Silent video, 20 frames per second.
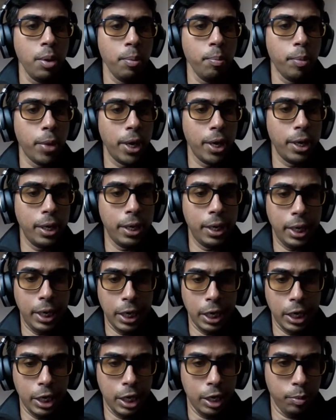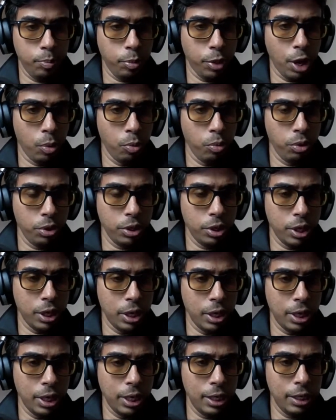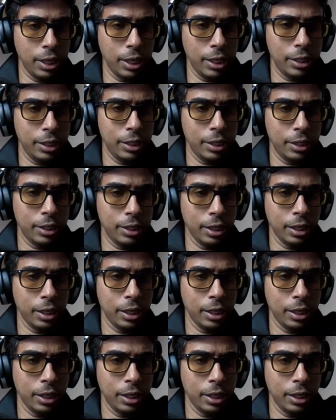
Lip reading: But now let's